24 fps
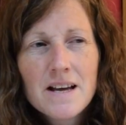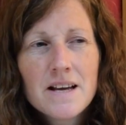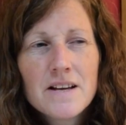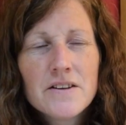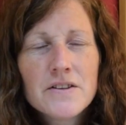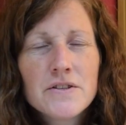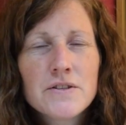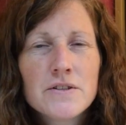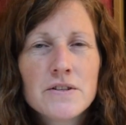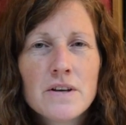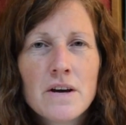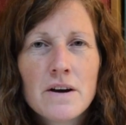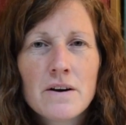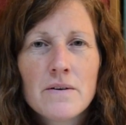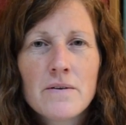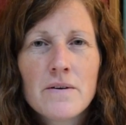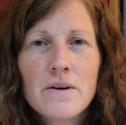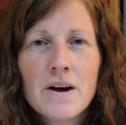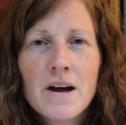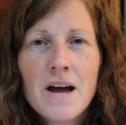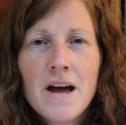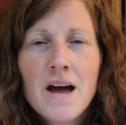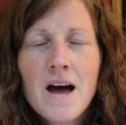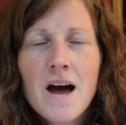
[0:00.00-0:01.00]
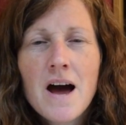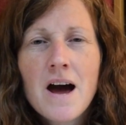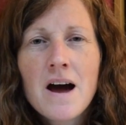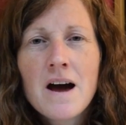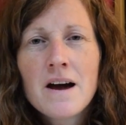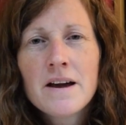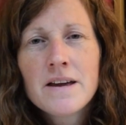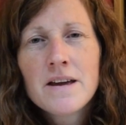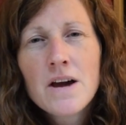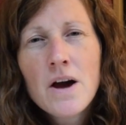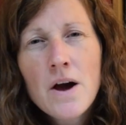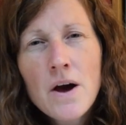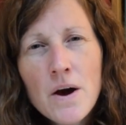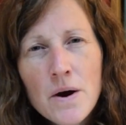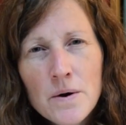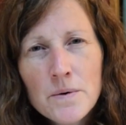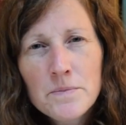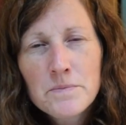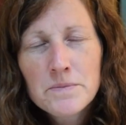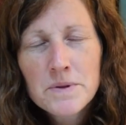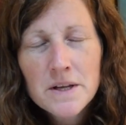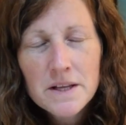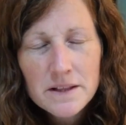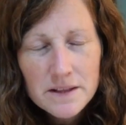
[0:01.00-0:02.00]
So I
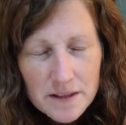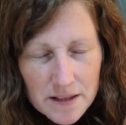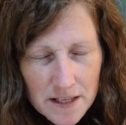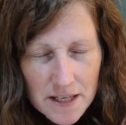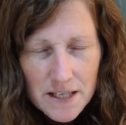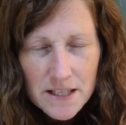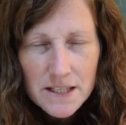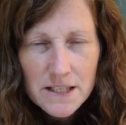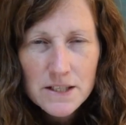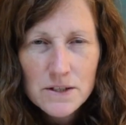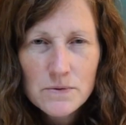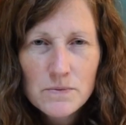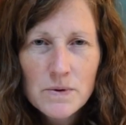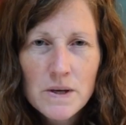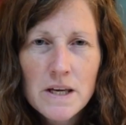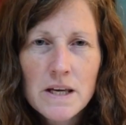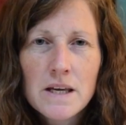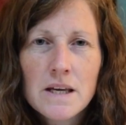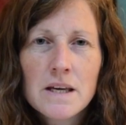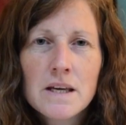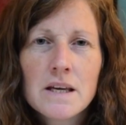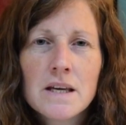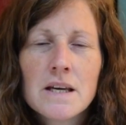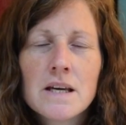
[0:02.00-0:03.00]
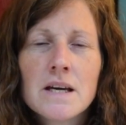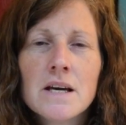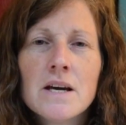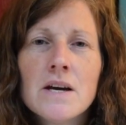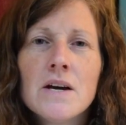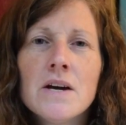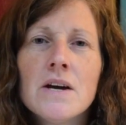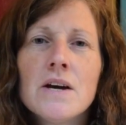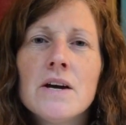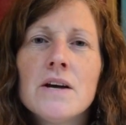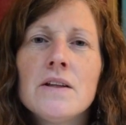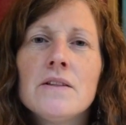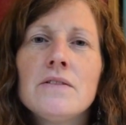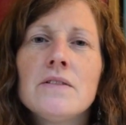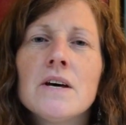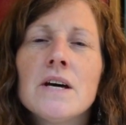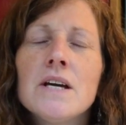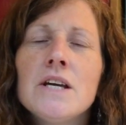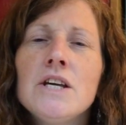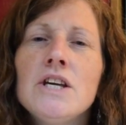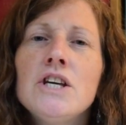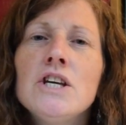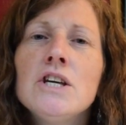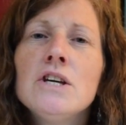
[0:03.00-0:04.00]
hope that this week
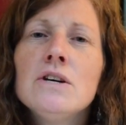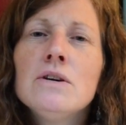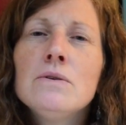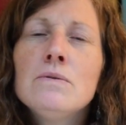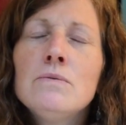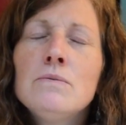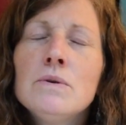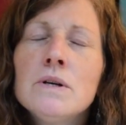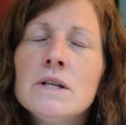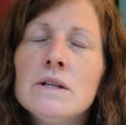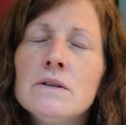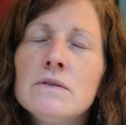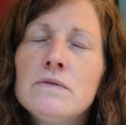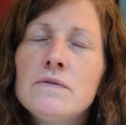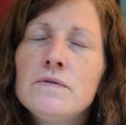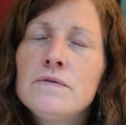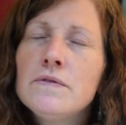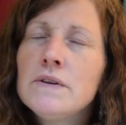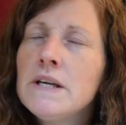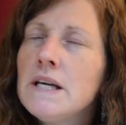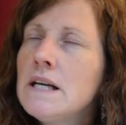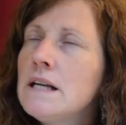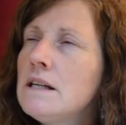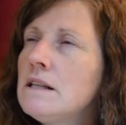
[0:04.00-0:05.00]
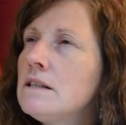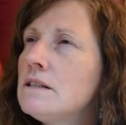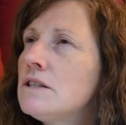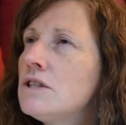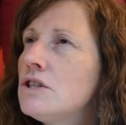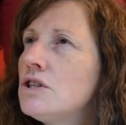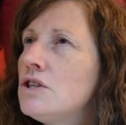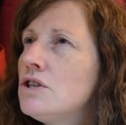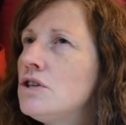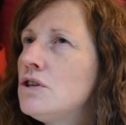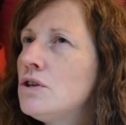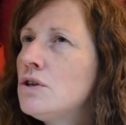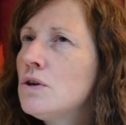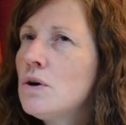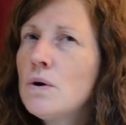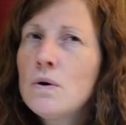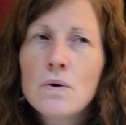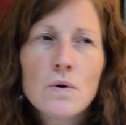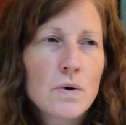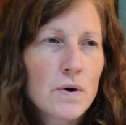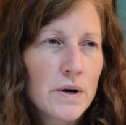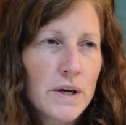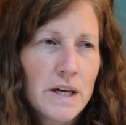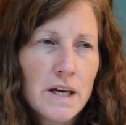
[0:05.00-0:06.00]
that you will feel
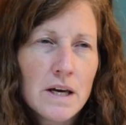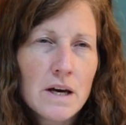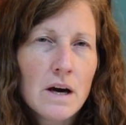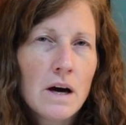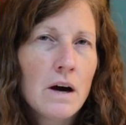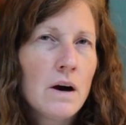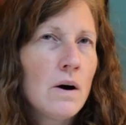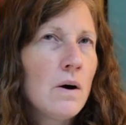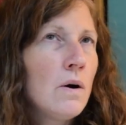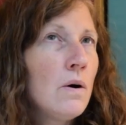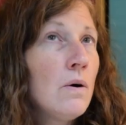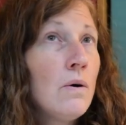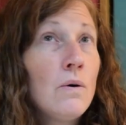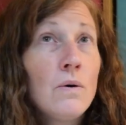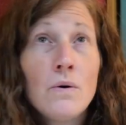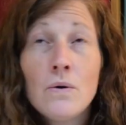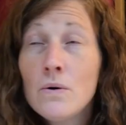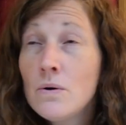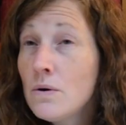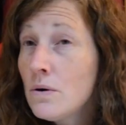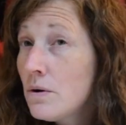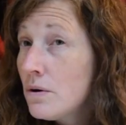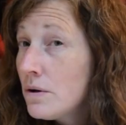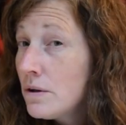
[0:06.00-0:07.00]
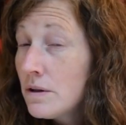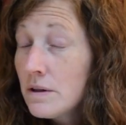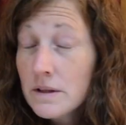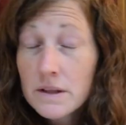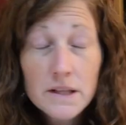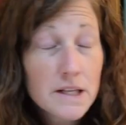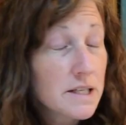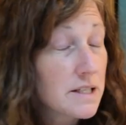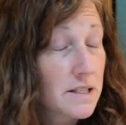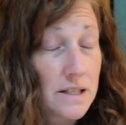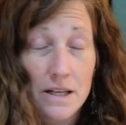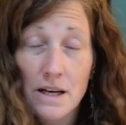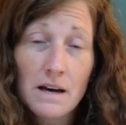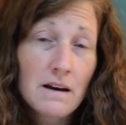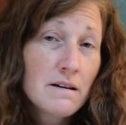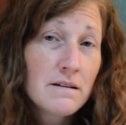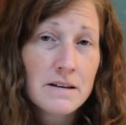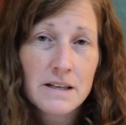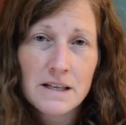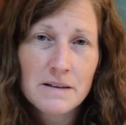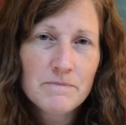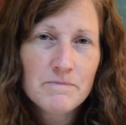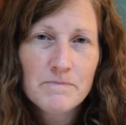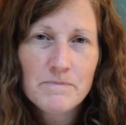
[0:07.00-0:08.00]
joy all the
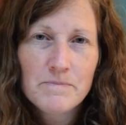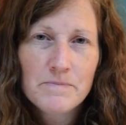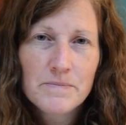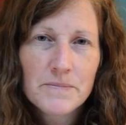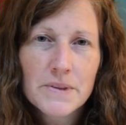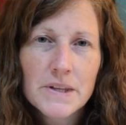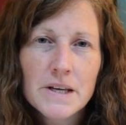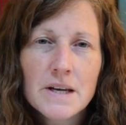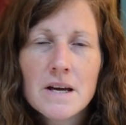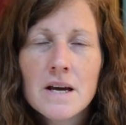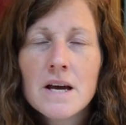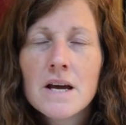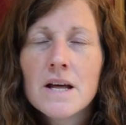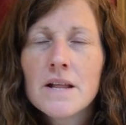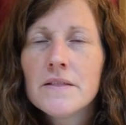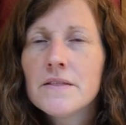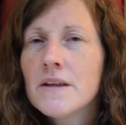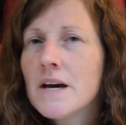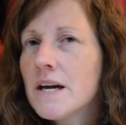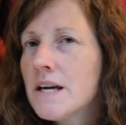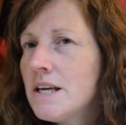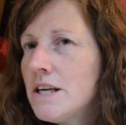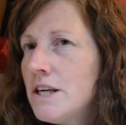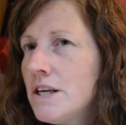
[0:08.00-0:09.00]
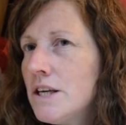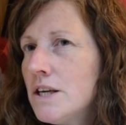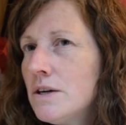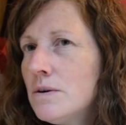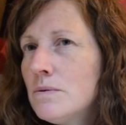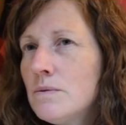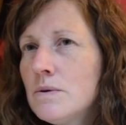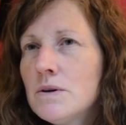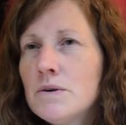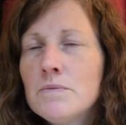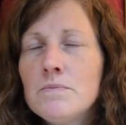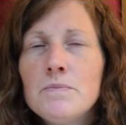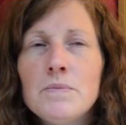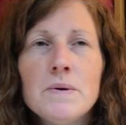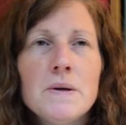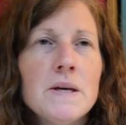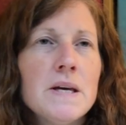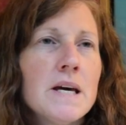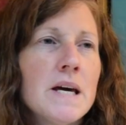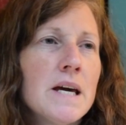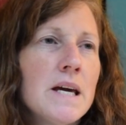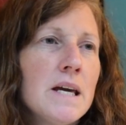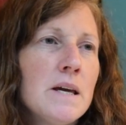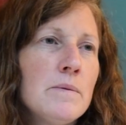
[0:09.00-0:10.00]
time, that you will
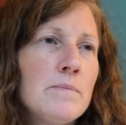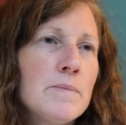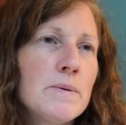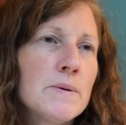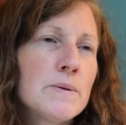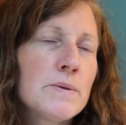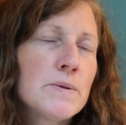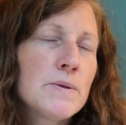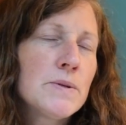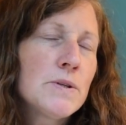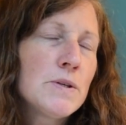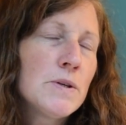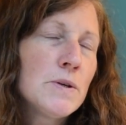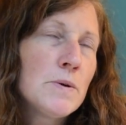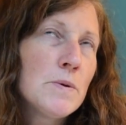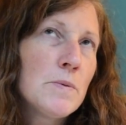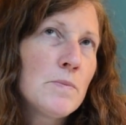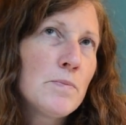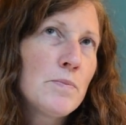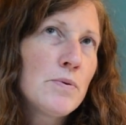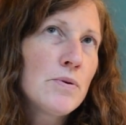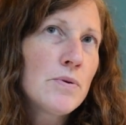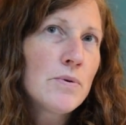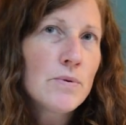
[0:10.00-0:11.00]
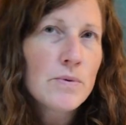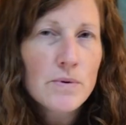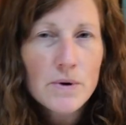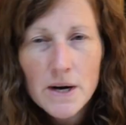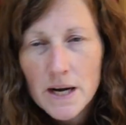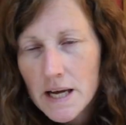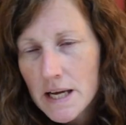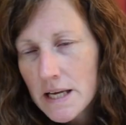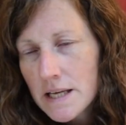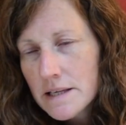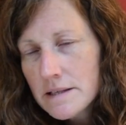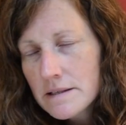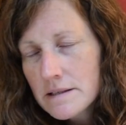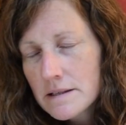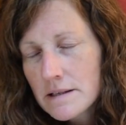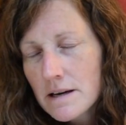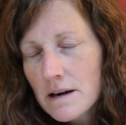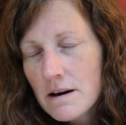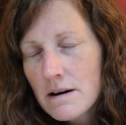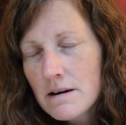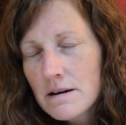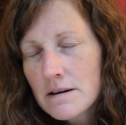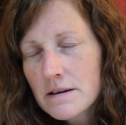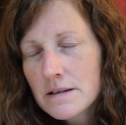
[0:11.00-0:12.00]
be able to praise
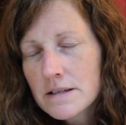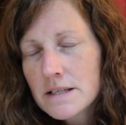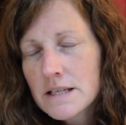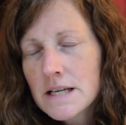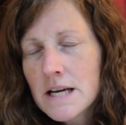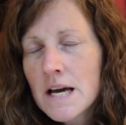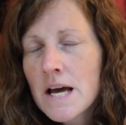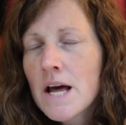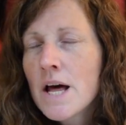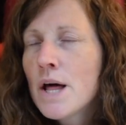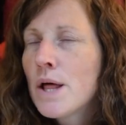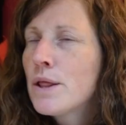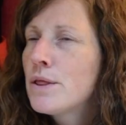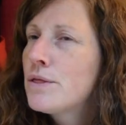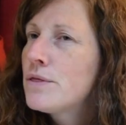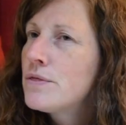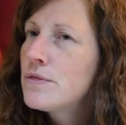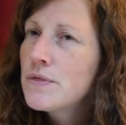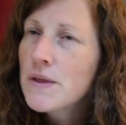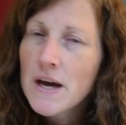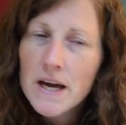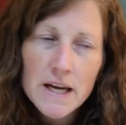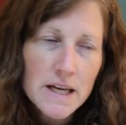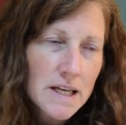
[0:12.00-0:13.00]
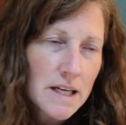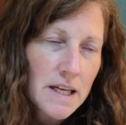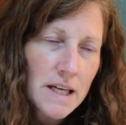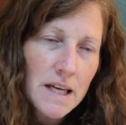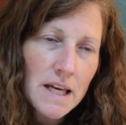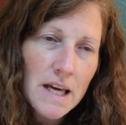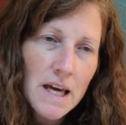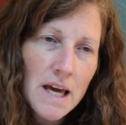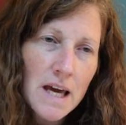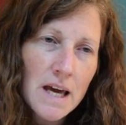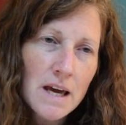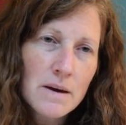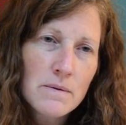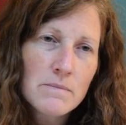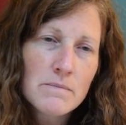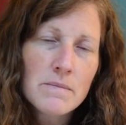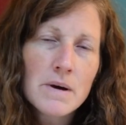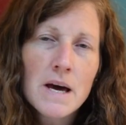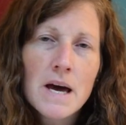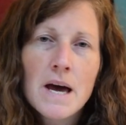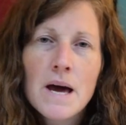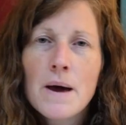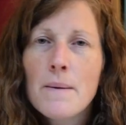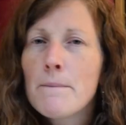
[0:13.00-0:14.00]
God, thank Him,
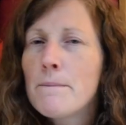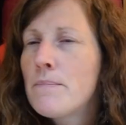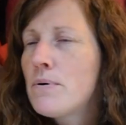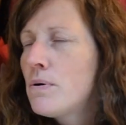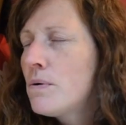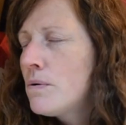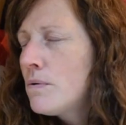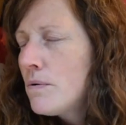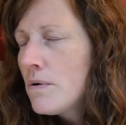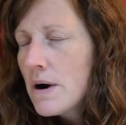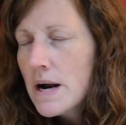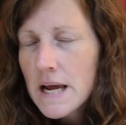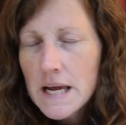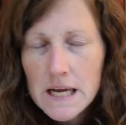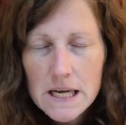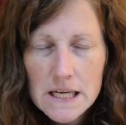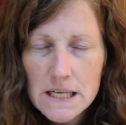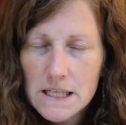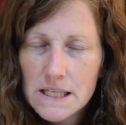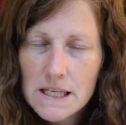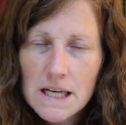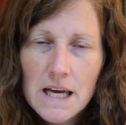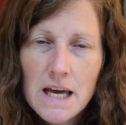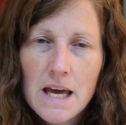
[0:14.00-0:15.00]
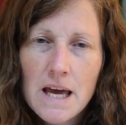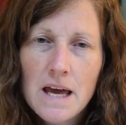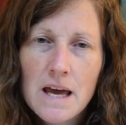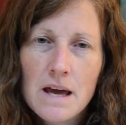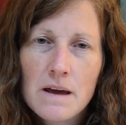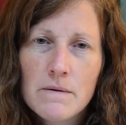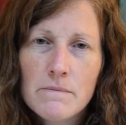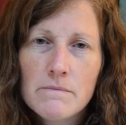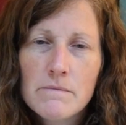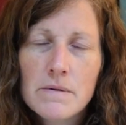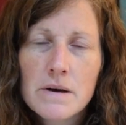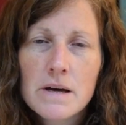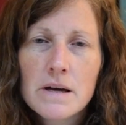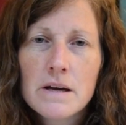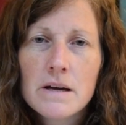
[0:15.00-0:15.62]
pray to Him,